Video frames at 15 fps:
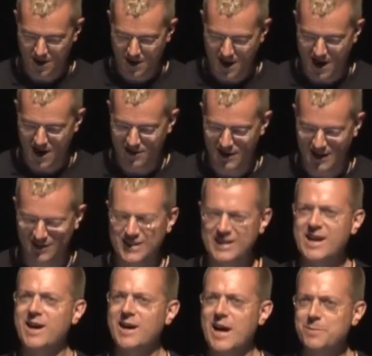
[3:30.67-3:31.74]
And then the
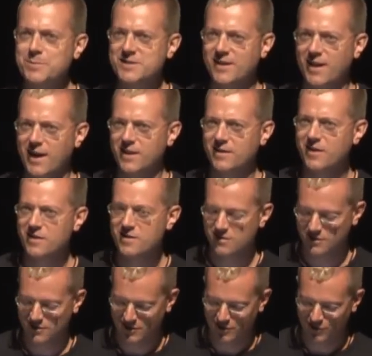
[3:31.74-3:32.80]
young upstart,
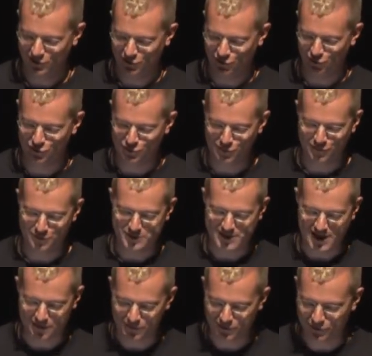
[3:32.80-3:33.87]
Google from
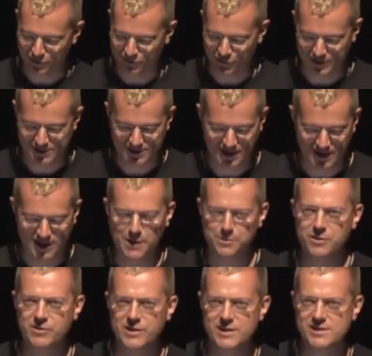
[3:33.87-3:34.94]
Stanford University, a couple
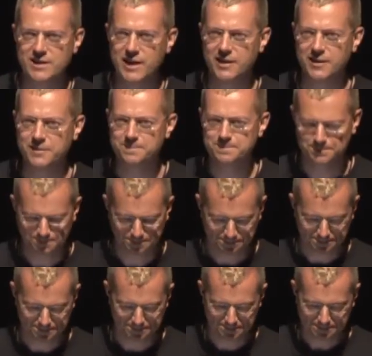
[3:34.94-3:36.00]
of years later.
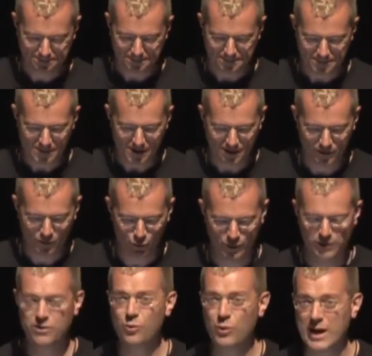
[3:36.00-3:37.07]

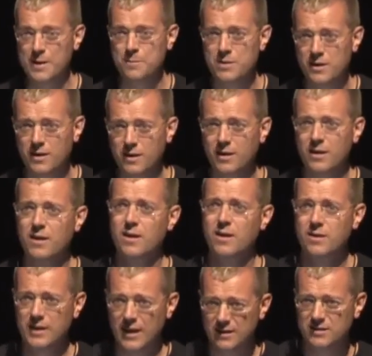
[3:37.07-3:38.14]
With the web,
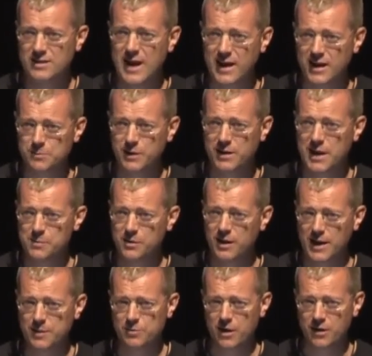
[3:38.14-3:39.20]
the internet had become a
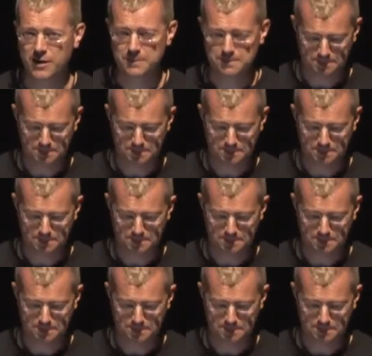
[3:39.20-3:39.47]
library.